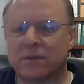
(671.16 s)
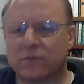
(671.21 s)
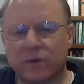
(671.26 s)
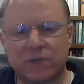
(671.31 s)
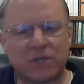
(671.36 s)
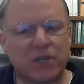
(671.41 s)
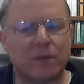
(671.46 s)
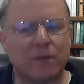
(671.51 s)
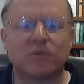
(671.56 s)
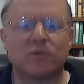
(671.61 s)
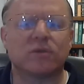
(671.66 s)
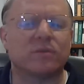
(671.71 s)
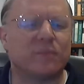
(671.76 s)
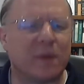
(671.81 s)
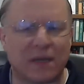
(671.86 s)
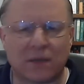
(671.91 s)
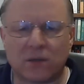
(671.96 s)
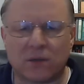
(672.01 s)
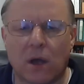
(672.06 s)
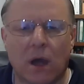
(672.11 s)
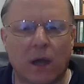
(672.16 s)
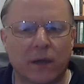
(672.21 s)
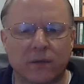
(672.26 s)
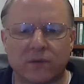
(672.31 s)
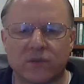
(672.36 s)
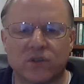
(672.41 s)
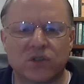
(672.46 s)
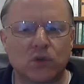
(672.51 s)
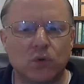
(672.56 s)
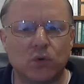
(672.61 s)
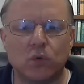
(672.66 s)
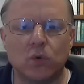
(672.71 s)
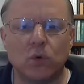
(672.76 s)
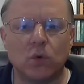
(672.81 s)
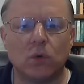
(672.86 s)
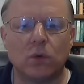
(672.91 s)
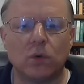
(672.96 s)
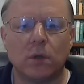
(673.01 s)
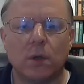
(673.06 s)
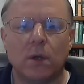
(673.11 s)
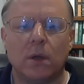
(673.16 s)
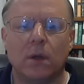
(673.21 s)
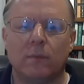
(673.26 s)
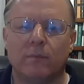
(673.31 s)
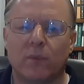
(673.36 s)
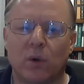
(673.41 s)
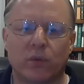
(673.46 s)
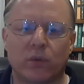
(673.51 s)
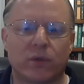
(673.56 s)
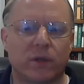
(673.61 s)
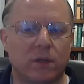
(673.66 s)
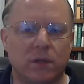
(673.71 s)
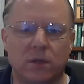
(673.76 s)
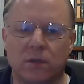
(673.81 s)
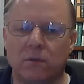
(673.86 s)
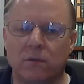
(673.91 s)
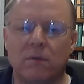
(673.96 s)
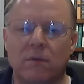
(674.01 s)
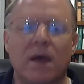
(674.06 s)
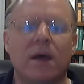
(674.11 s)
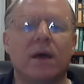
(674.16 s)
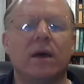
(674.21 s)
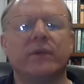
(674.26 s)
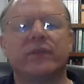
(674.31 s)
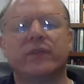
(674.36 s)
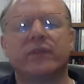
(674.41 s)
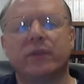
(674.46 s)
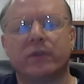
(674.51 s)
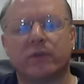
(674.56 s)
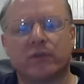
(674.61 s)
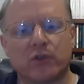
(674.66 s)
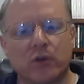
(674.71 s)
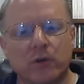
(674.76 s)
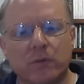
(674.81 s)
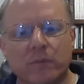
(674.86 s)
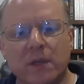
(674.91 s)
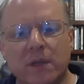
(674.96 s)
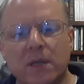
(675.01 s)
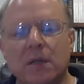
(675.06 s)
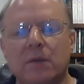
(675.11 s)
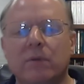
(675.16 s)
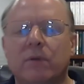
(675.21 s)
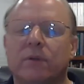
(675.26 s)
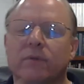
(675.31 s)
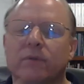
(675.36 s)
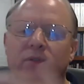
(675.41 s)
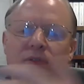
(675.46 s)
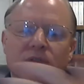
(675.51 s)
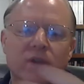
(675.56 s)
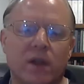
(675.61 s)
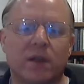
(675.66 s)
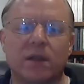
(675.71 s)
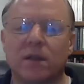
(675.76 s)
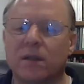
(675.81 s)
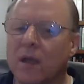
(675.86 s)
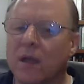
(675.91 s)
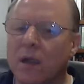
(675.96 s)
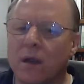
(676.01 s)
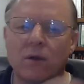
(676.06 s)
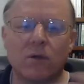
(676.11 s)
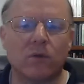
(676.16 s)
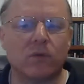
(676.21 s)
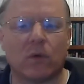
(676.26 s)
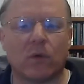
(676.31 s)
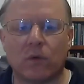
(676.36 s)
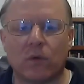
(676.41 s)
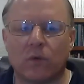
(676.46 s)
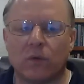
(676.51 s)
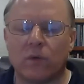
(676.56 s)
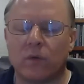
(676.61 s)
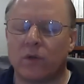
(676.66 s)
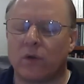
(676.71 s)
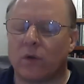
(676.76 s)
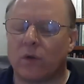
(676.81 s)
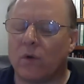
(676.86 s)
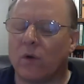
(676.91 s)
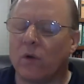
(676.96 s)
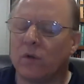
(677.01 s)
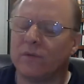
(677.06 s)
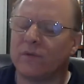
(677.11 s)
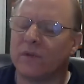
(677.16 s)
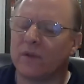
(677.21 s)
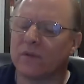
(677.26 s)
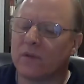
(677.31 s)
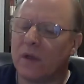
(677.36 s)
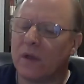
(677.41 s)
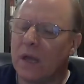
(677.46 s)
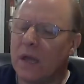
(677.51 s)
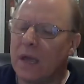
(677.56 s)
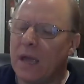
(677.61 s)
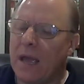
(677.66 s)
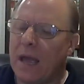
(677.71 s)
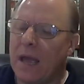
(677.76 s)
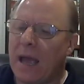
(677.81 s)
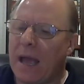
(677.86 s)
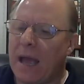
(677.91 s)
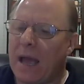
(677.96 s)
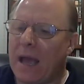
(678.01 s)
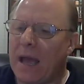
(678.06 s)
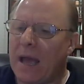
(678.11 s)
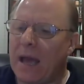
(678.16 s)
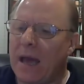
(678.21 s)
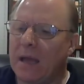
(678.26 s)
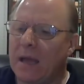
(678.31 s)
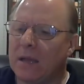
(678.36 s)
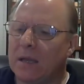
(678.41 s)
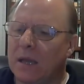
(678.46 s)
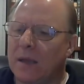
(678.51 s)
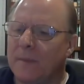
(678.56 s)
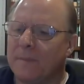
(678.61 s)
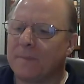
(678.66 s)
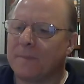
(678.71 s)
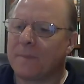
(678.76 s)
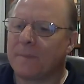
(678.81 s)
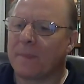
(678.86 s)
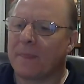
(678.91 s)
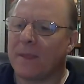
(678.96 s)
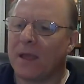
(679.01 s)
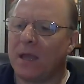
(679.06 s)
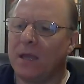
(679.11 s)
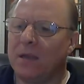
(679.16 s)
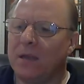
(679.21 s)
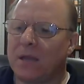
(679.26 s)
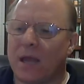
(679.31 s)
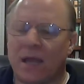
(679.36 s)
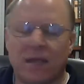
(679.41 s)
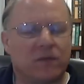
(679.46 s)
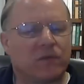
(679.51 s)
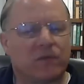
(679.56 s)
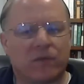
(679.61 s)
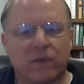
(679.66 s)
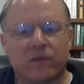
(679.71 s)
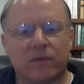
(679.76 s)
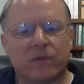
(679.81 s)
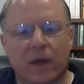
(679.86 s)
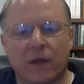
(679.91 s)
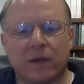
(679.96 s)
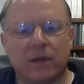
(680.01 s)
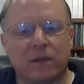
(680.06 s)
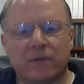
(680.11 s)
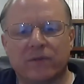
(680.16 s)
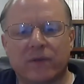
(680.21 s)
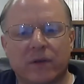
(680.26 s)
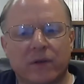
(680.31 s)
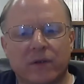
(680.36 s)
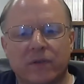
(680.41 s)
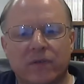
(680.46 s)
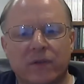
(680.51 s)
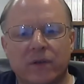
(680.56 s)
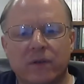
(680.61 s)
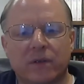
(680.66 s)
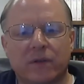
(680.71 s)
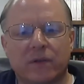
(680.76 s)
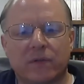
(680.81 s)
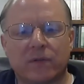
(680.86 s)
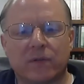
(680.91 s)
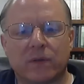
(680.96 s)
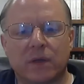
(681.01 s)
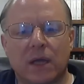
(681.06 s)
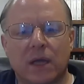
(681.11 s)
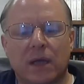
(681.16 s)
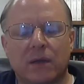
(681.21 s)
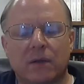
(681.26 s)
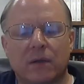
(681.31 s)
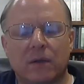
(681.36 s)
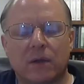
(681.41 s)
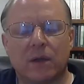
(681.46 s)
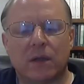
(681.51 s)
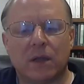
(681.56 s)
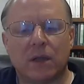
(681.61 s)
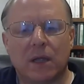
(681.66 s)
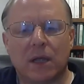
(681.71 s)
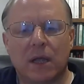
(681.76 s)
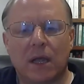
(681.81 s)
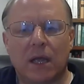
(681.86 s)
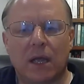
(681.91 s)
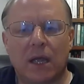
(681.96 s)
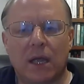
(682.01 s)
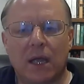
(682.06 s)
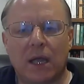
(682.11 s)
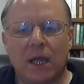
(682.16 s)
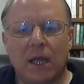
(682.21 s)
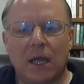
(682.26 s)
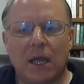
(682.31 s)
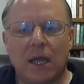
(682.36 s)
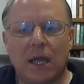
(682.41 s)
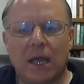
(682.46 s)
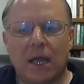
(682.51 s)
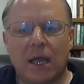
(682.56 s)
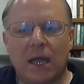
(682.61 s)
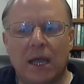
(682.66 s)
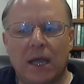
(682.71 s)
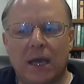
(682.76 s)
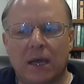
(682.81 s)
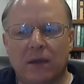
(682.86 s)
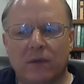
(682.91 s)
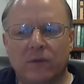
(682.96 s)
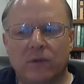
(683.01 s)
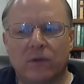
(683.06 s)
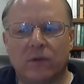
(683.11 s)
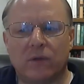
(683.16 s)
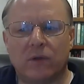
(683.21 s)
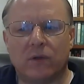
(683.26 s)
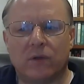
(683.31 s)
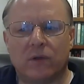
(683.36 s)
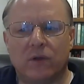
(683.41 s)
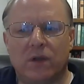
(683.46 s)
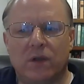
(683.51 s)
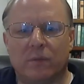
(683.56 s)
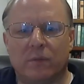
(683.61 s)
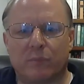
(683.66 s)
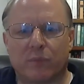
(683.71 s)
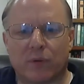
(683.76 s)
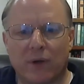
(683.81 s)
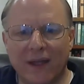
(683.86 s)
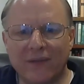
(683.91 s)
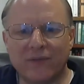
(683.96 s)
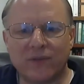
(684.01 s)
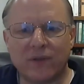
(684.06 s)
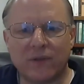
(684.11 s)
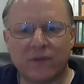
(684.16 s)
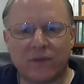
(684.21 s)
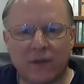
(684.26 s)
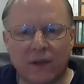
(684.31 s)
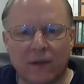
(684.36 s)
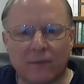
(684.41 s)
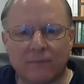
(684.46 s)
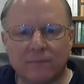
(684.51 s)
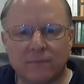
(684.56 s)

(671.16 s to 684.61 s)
James was being taught at school, both in the U.S. and Germany when he was studying there. All of this, and he takes this idea very seriously, and it depresses him,